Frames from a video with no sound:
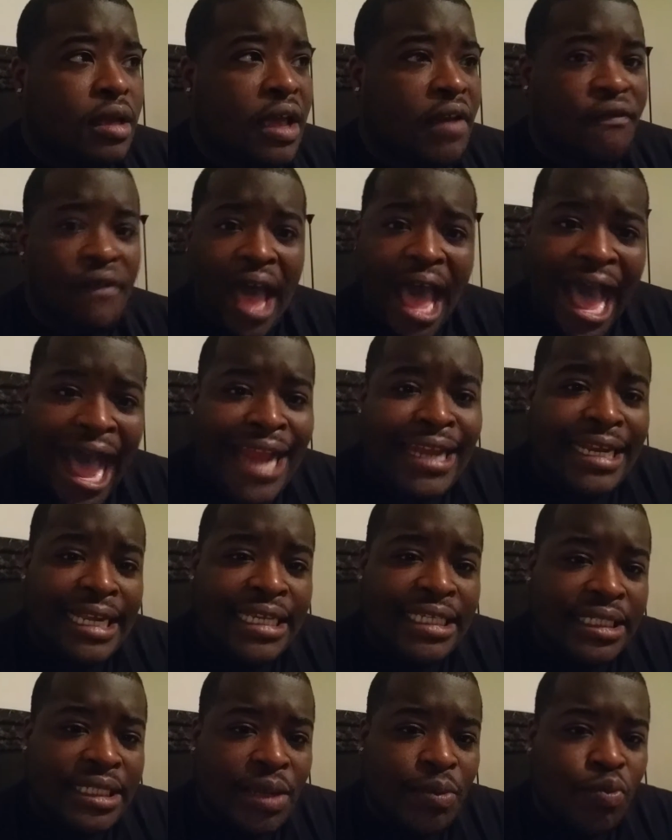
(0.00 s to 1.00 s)
If I
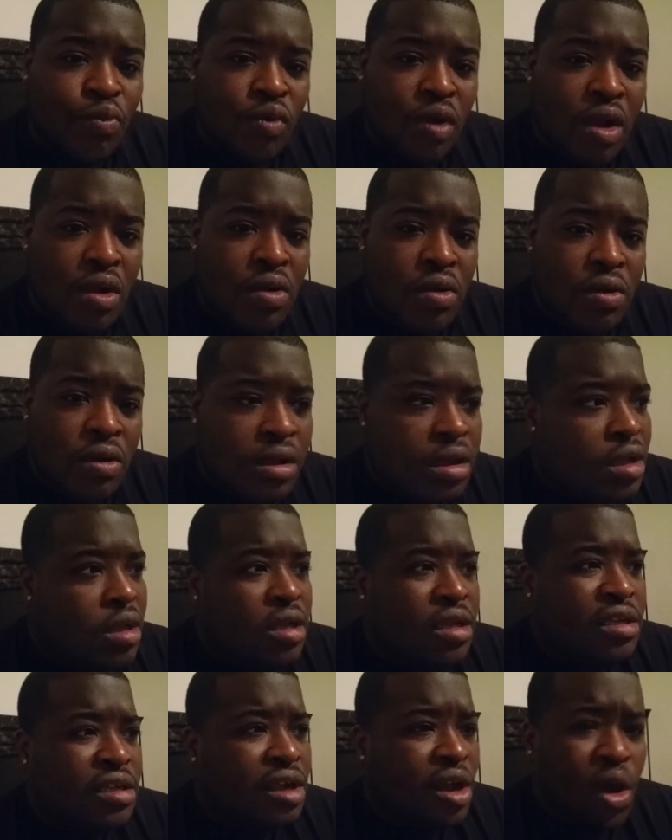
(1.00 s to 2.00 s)
did something wrong,
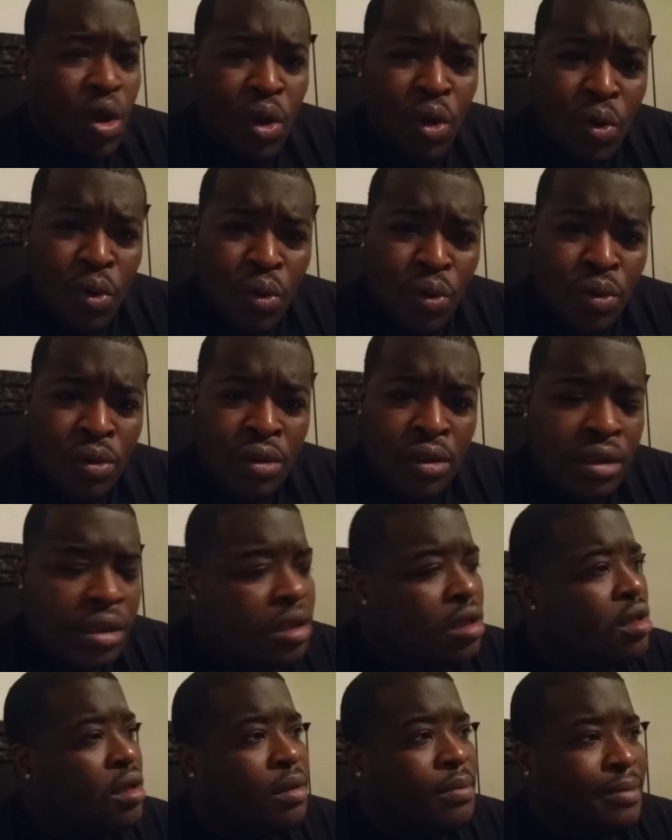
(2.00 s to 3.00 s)
who?
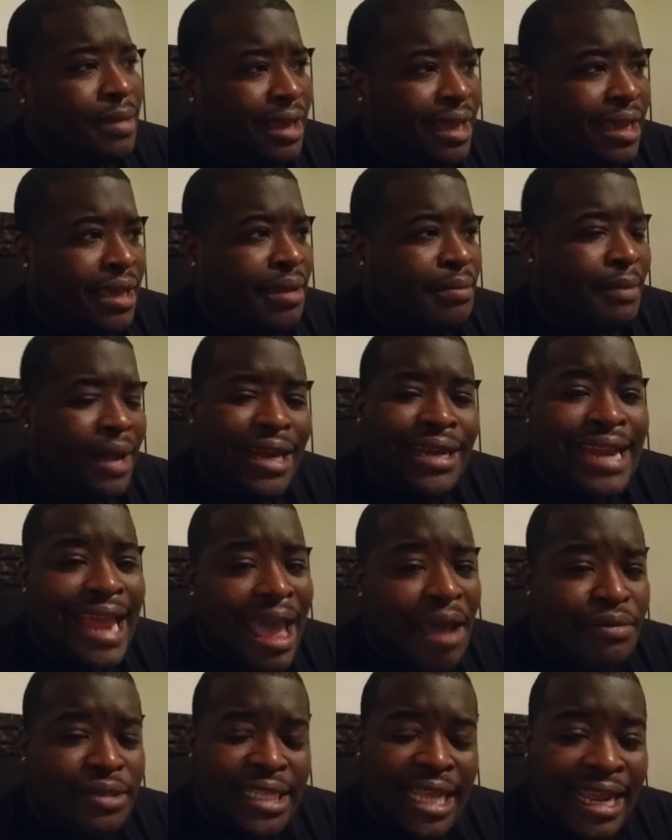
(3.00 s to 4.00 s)
Man, my
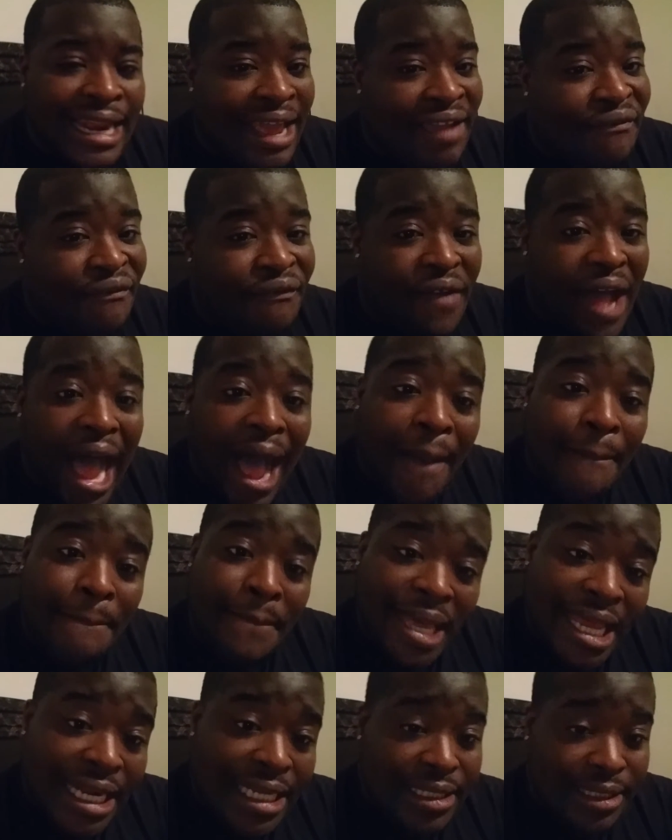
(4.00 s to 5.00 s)
dad was there in like 5
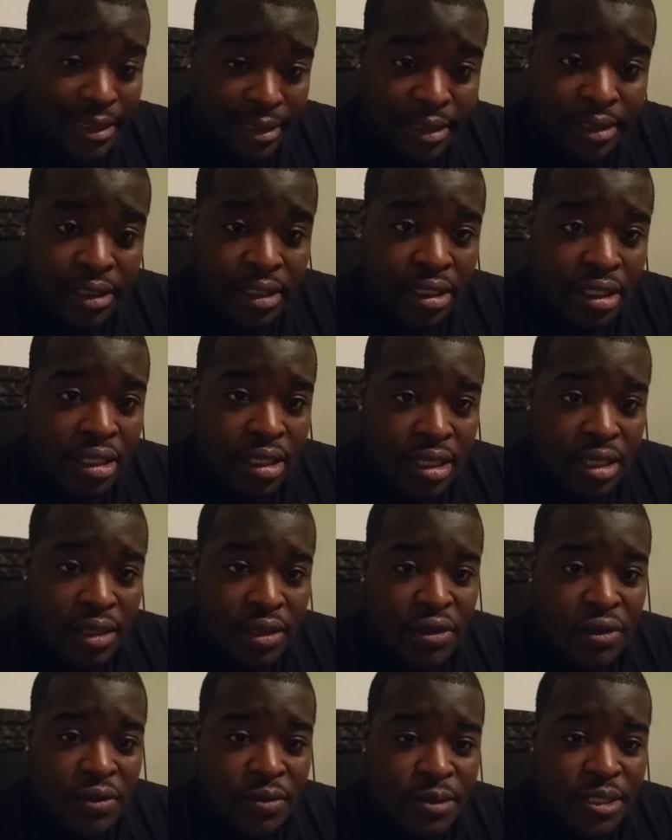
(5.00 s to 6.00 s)
minutes.
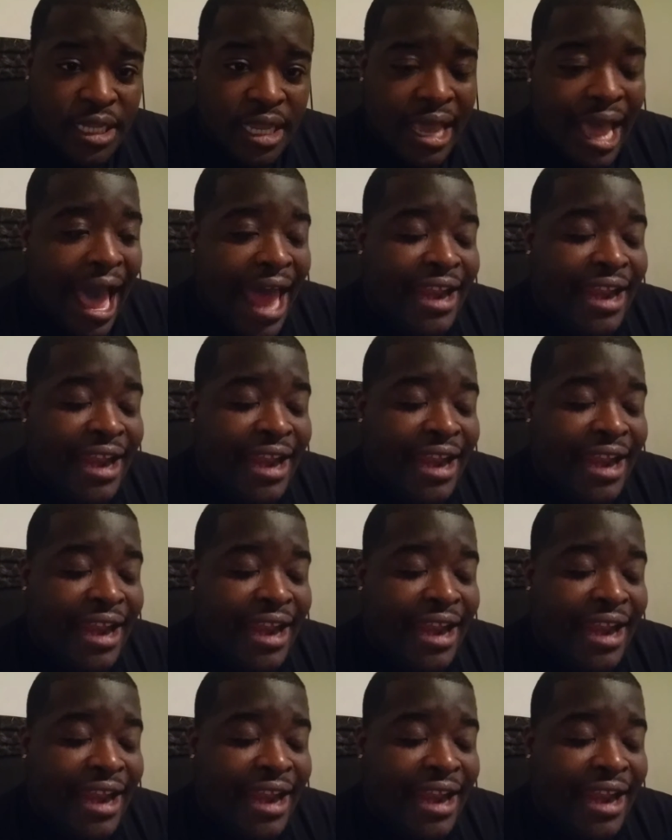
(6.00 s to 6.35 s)
You know what I'm saying?